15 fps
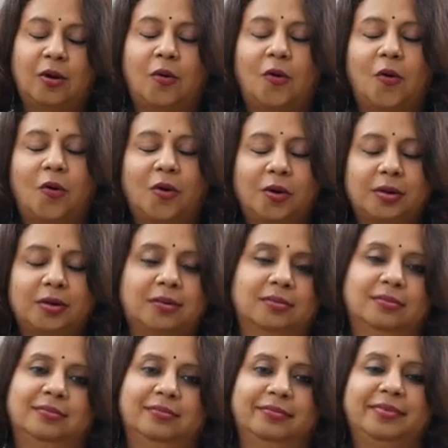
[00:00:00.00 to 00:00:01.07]
or
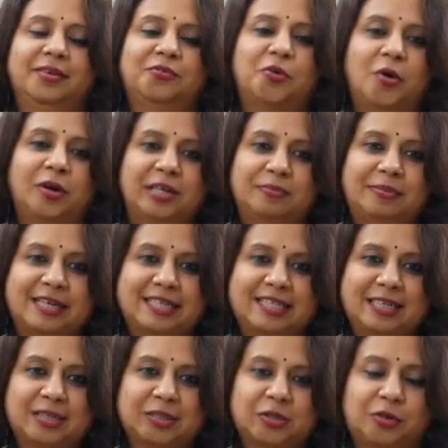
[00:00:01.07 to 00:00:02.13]
we want the
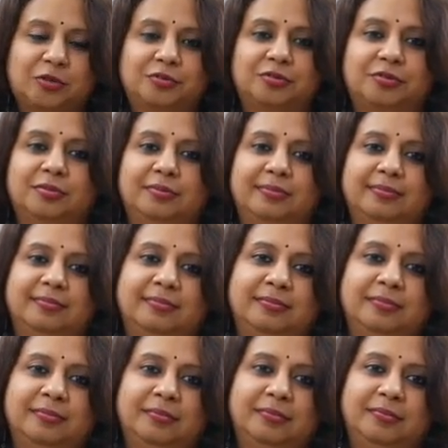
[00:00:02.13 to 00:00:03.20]
blessings of
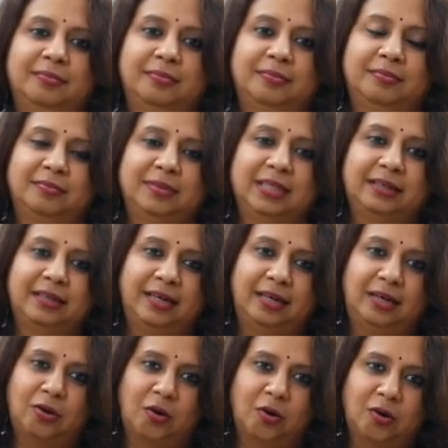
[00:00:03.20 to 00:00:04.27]
the
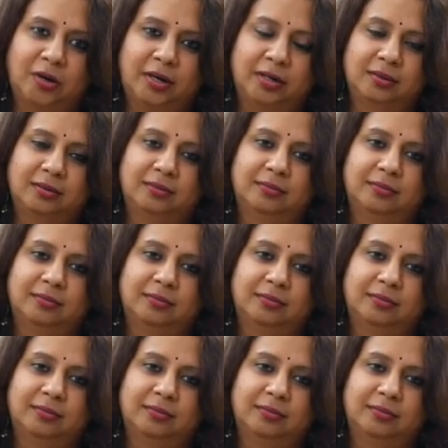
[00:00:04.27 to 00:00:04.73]
great Lord,